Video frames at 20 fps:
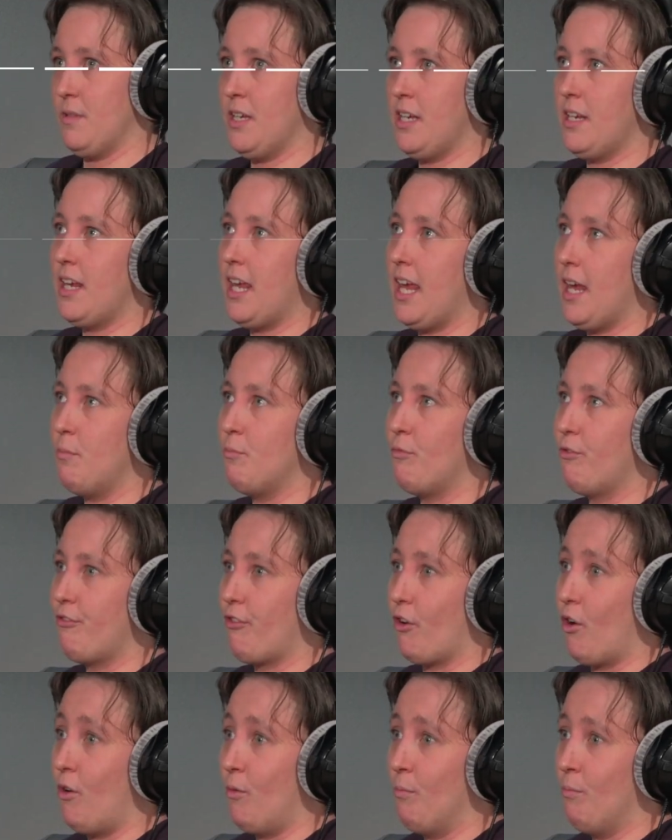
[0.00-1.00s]
me, came
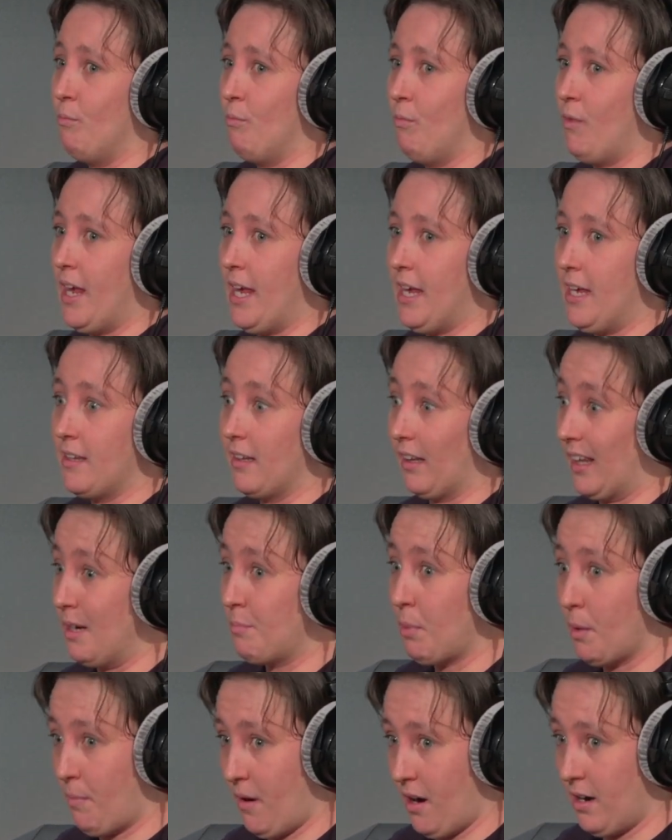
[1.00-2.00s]
from the
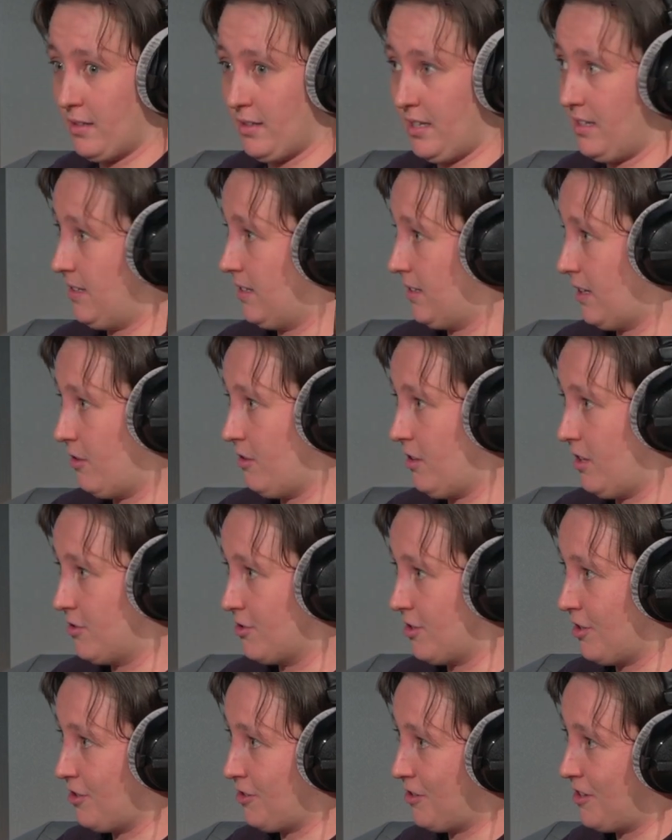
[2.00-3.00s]
Labour Party, to tell you the
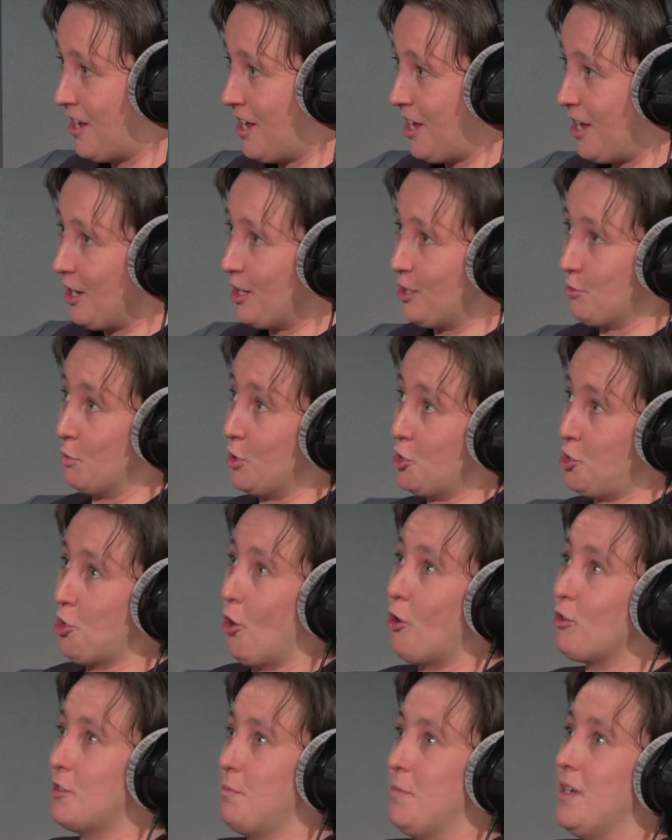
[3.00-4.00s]
truth. Because what
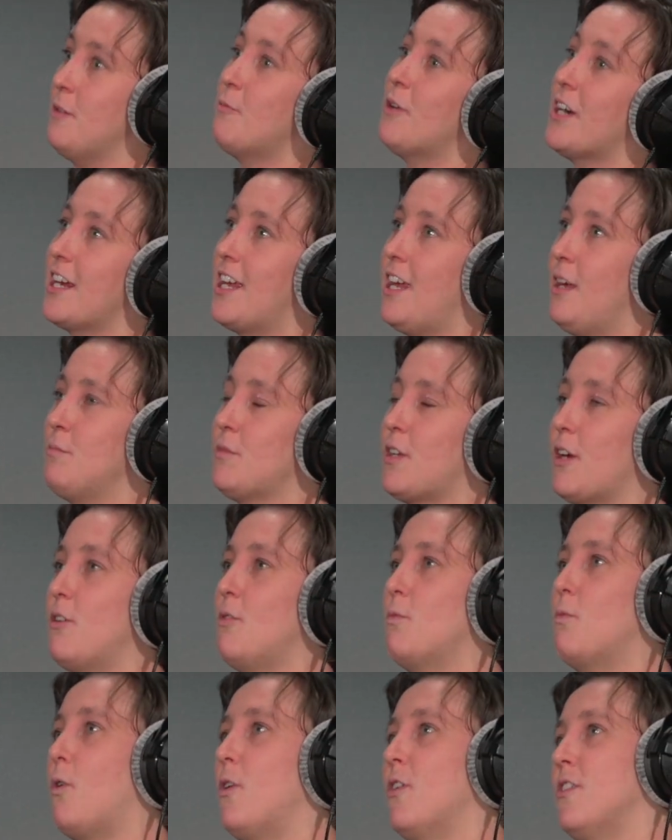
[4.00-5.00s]
shocked me when I came
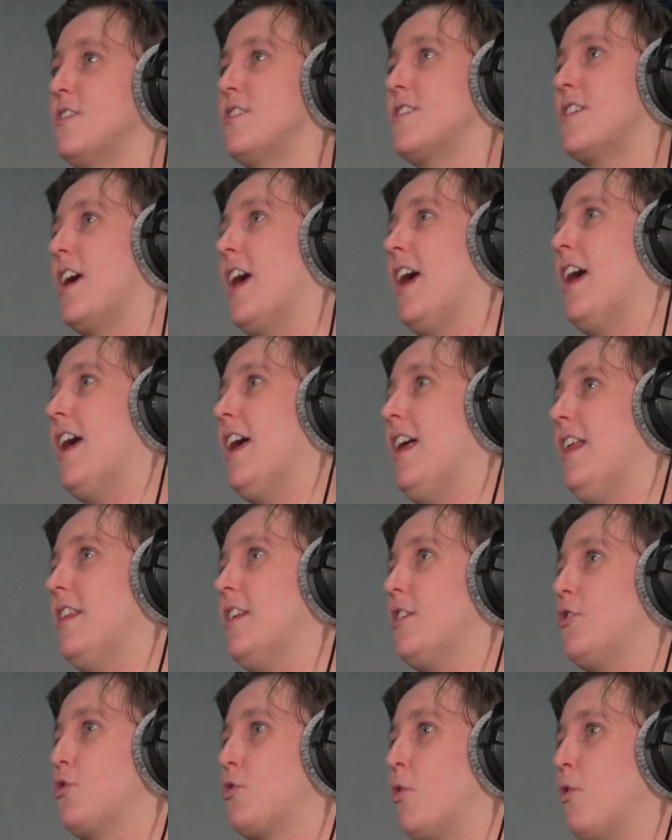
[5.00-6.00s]
down was
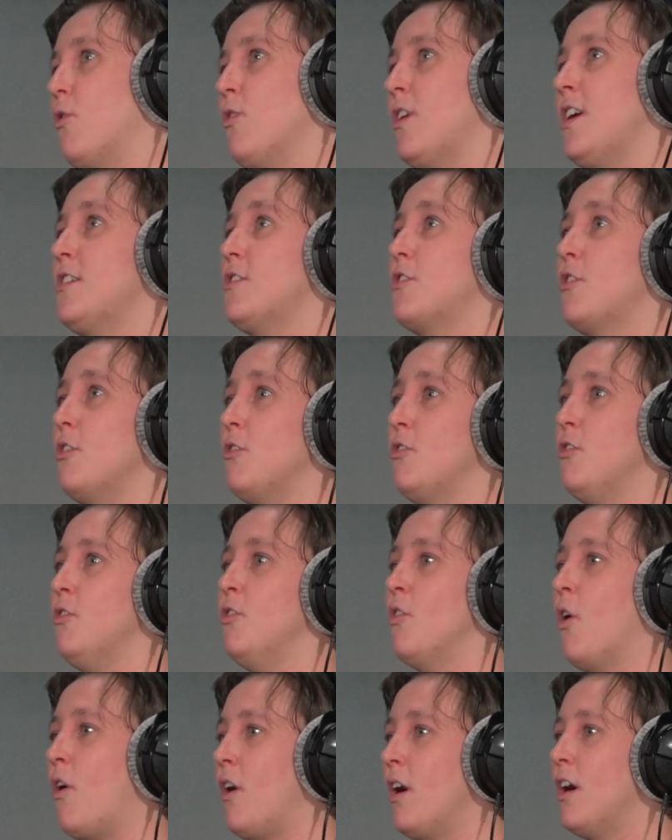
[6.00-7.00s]
the Tories could
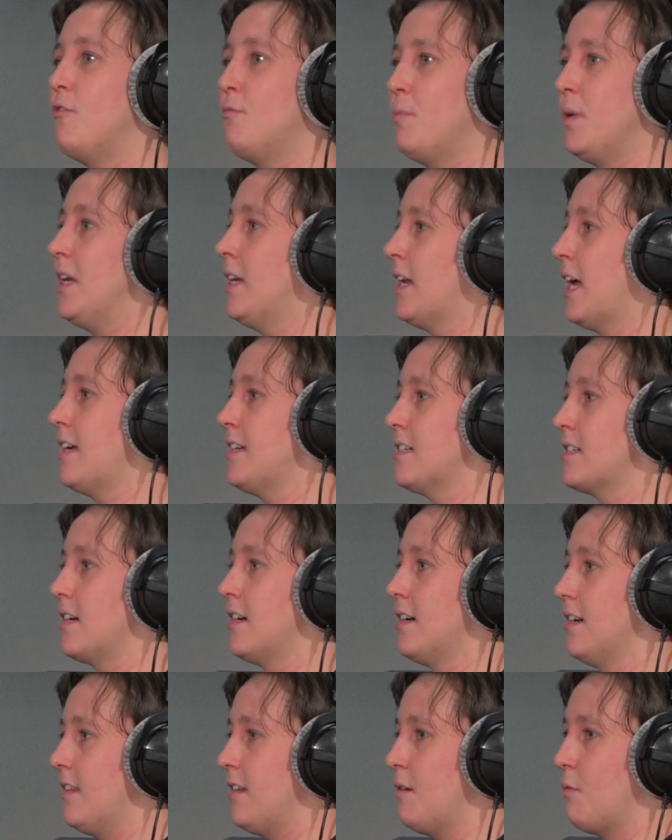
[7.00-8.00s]
not have been
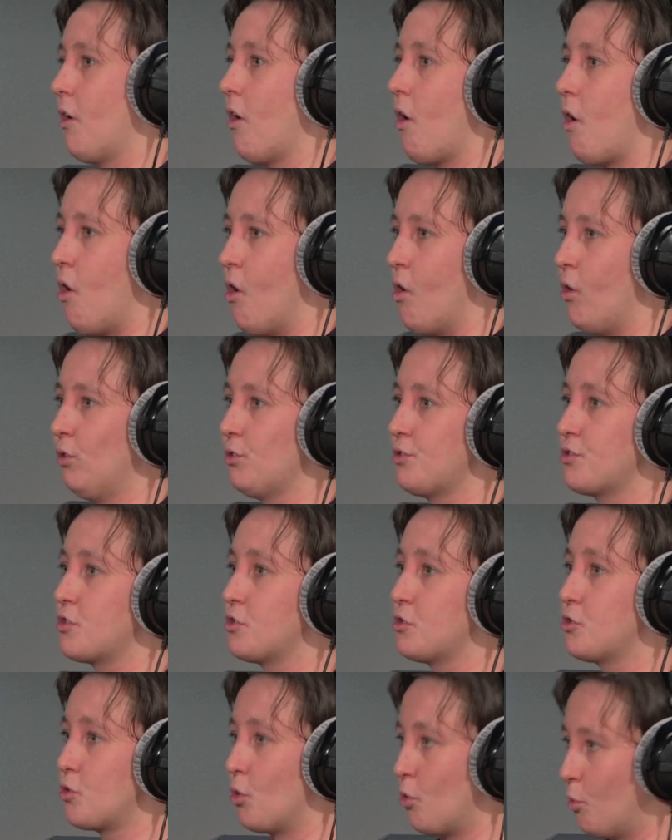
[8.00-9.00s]
nicer. They were all
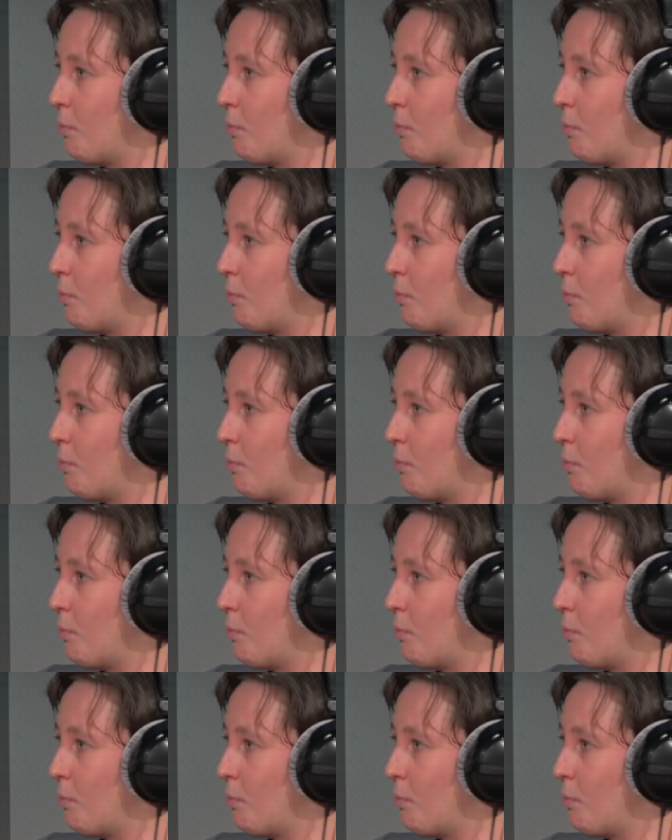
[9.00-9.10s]
so